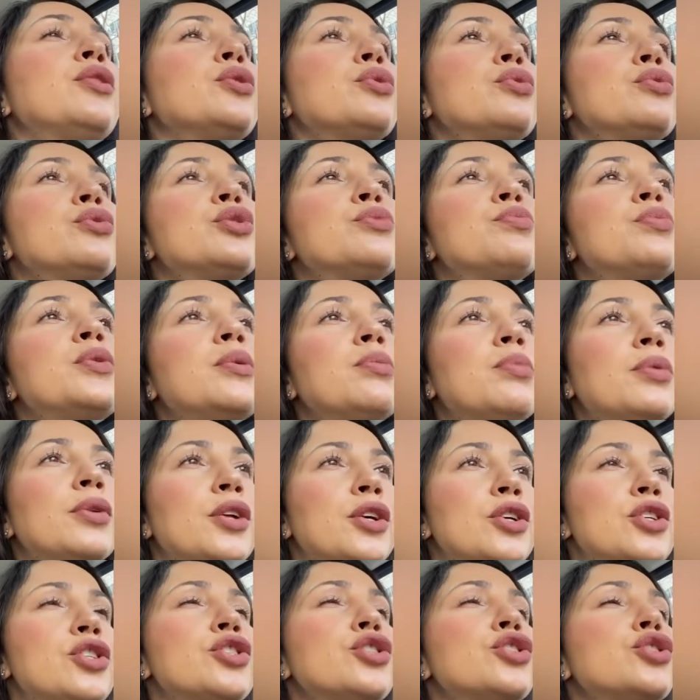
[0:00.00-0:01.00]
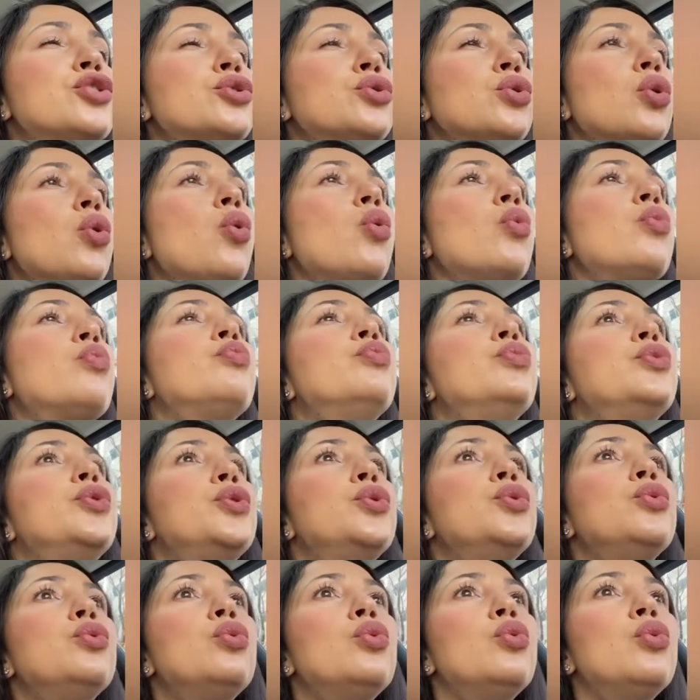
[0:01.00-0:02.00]
Those people are so
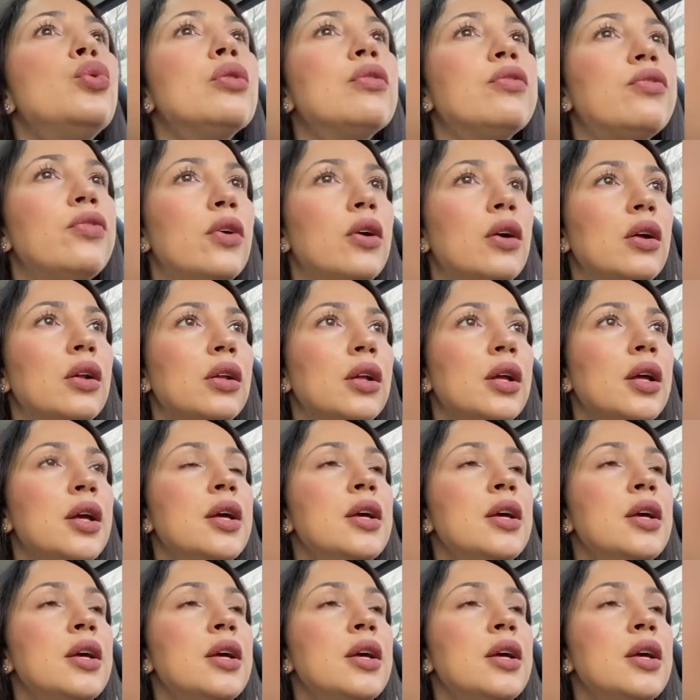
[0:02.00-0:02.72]
beautiful.